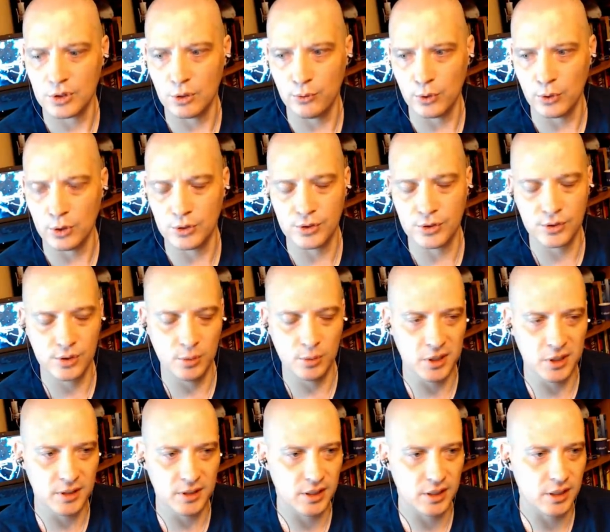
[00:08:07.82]
So for
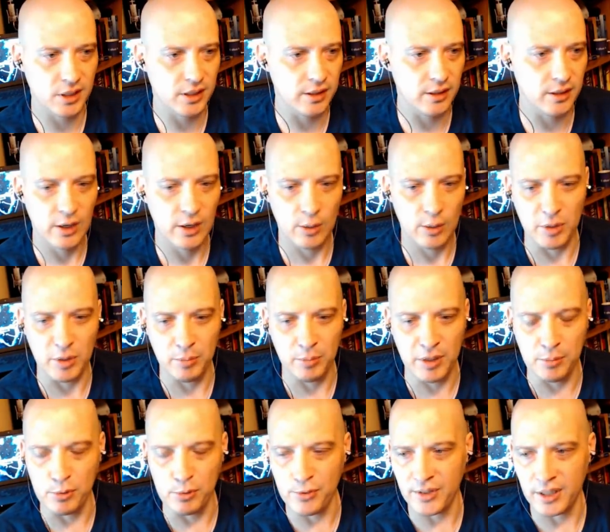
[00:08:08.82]
stability, I
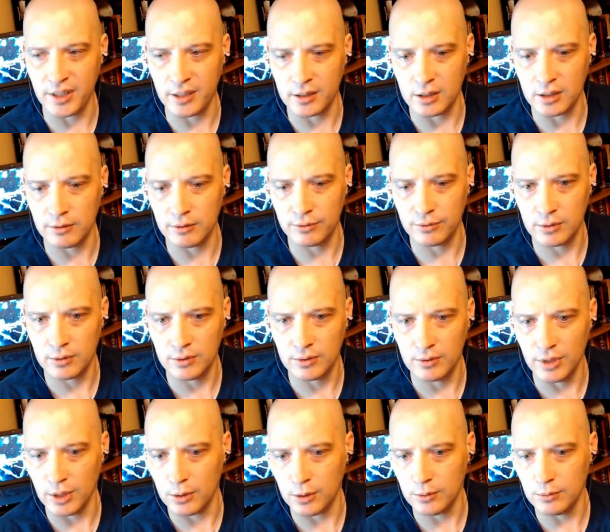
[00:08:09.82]
mean, people think of
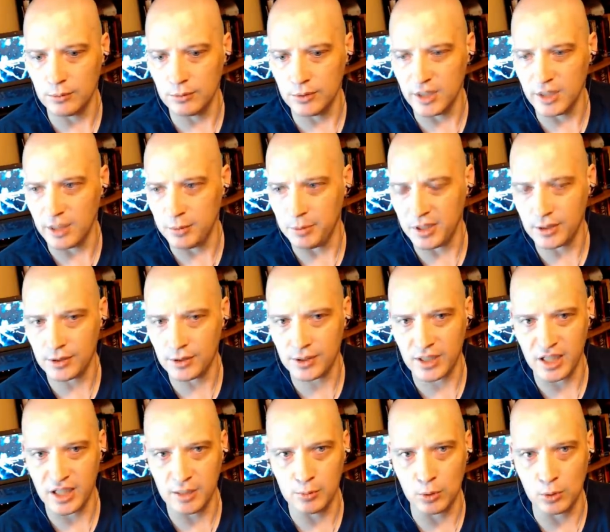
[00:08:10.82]
you know
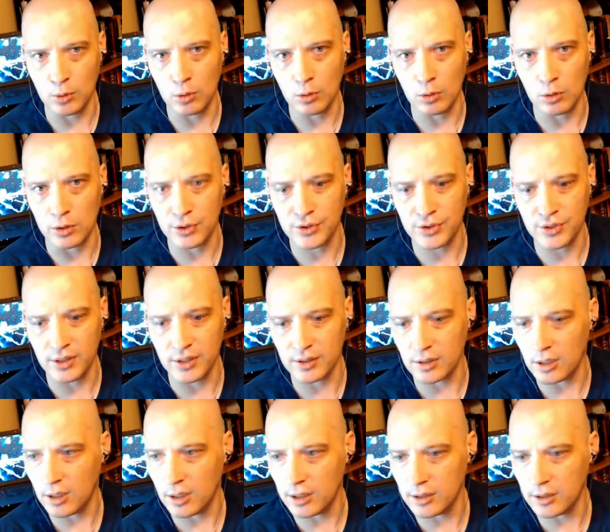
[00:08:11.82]
Debian stable or
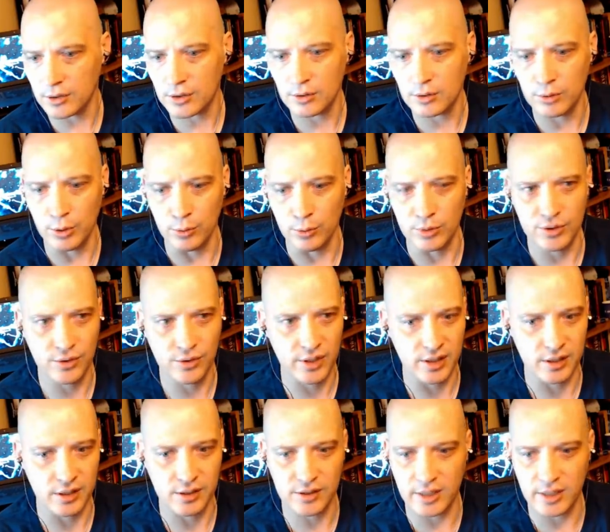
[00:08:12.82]
CentOS. You would
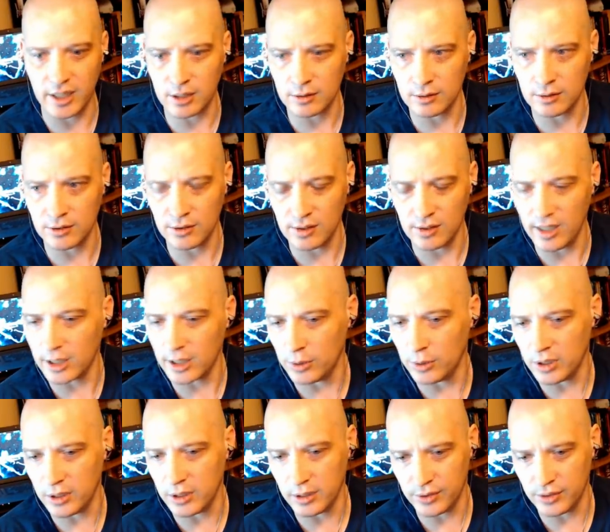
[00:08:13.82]
say stack,
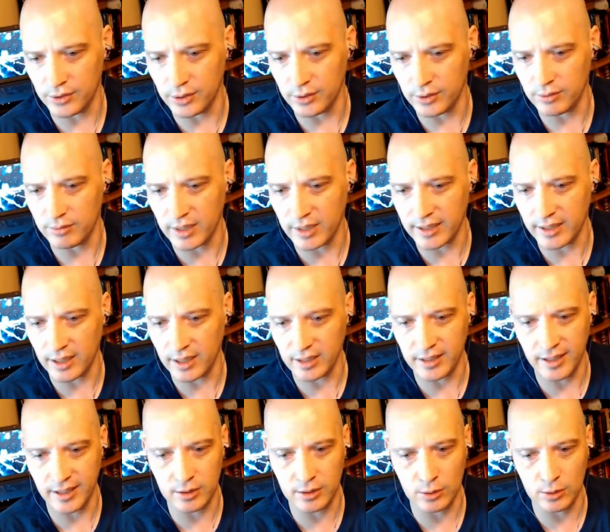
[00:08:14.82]
Slackware is in that
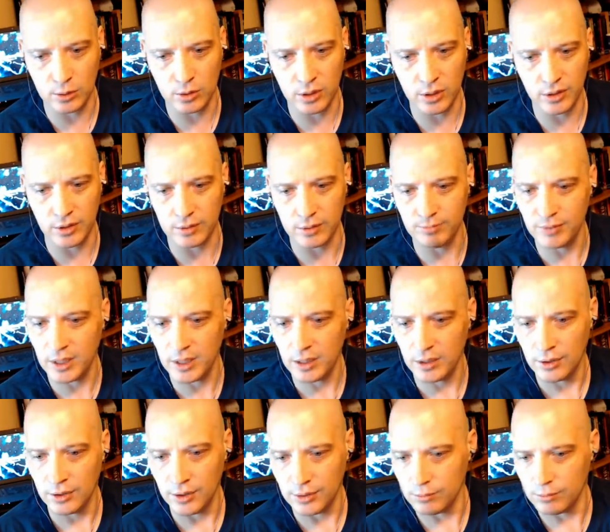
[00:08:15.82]
kind of category. That
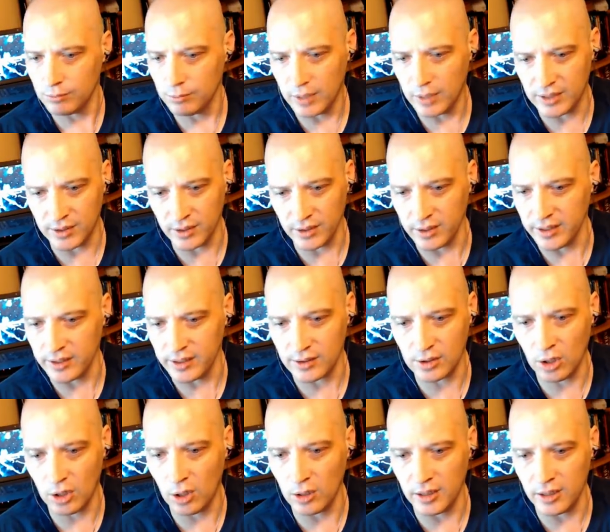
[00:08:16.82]
yes, yes. you
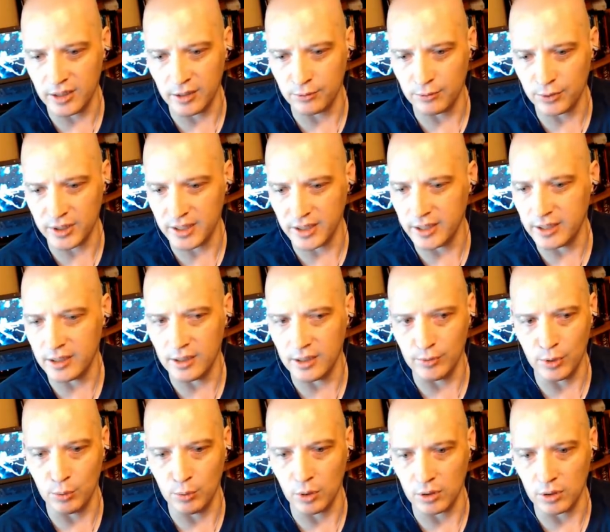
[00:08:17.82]
basically install it and forget
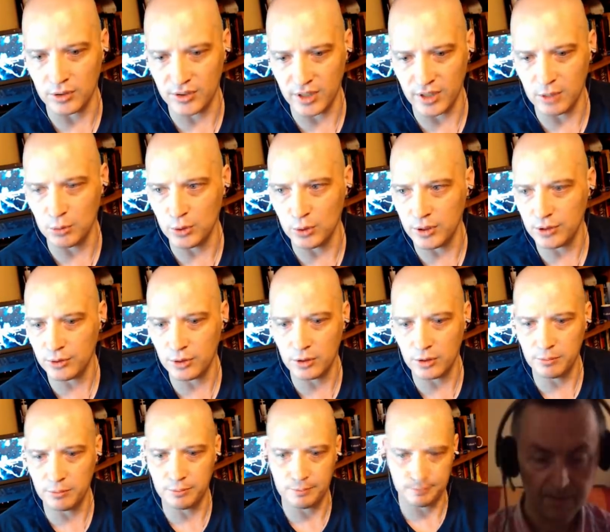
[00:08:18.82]
it if you want a stable
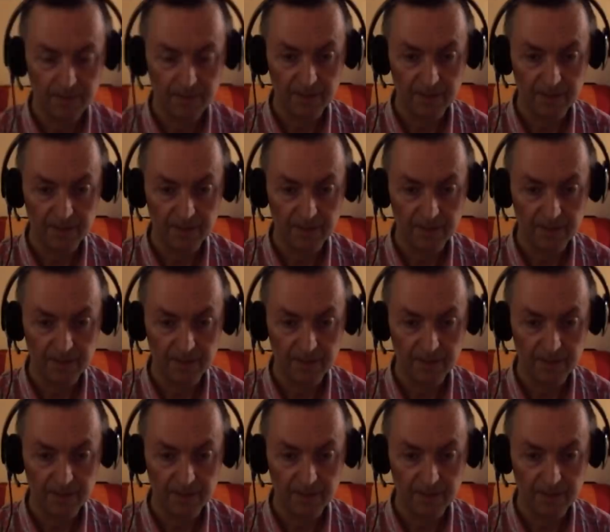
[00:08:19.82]
yes, distro.